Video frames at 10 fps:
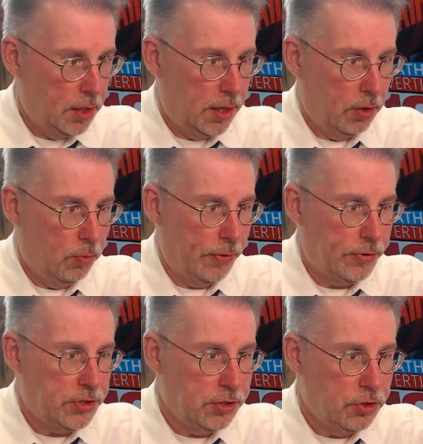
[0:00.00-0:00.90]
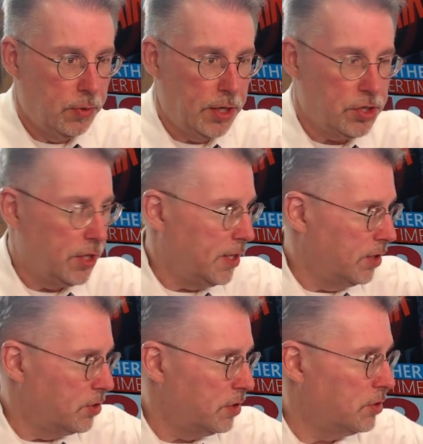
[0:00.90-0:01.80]
what the situation
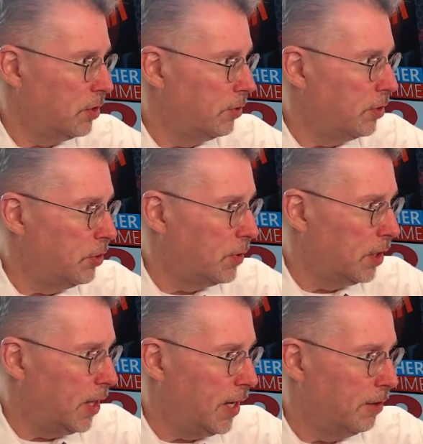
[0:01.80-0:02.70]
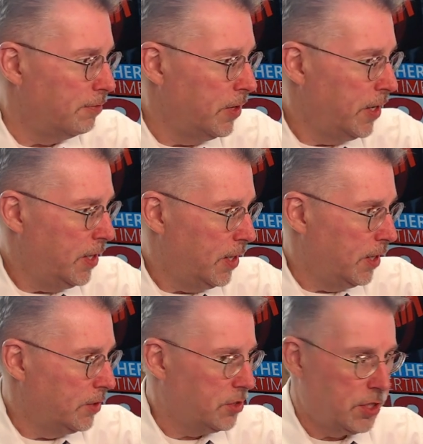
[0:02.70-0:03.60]
is so that you can have
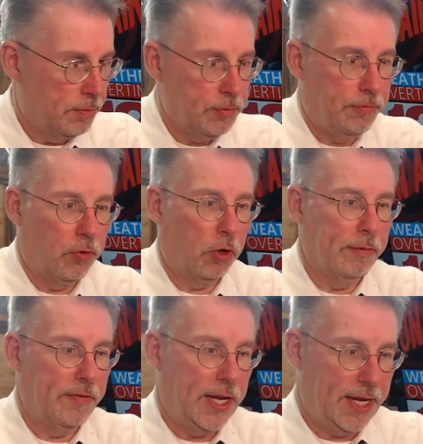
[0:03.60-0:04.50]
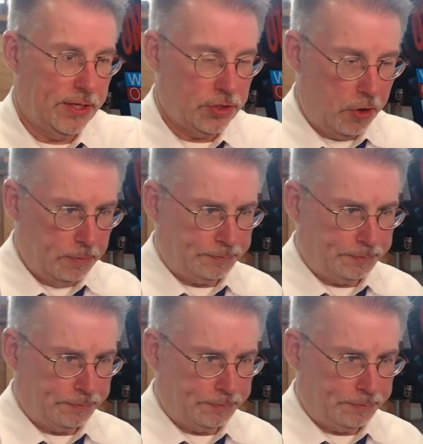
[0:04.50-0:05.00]
some form of an answer.